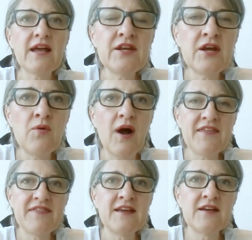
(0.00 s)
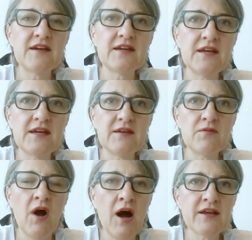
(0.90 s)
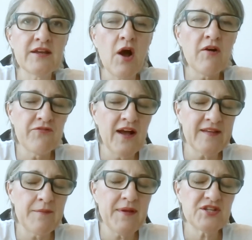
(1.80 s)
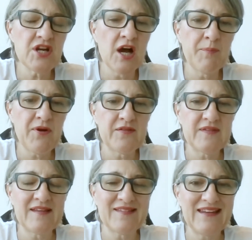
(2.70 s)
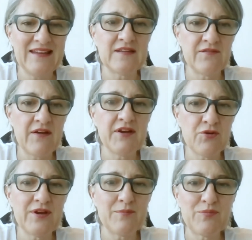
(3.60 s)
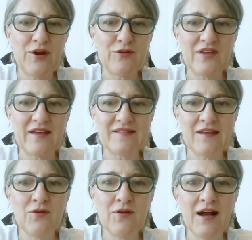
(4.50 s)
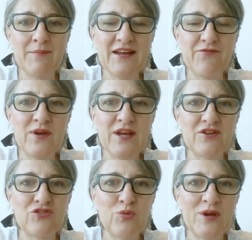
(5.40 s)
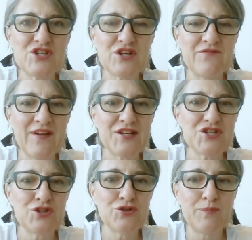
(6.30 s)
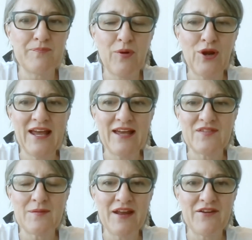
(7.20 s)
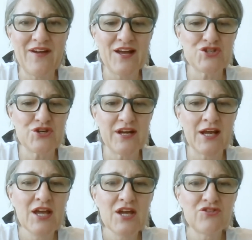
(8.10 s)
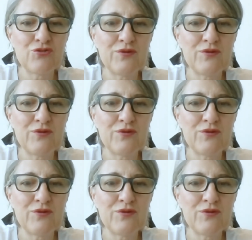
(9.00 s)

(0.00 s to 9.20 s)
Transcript: I think, as I mentioned, our process is a very green process. So, if we could switch conventional polyester manufacturing to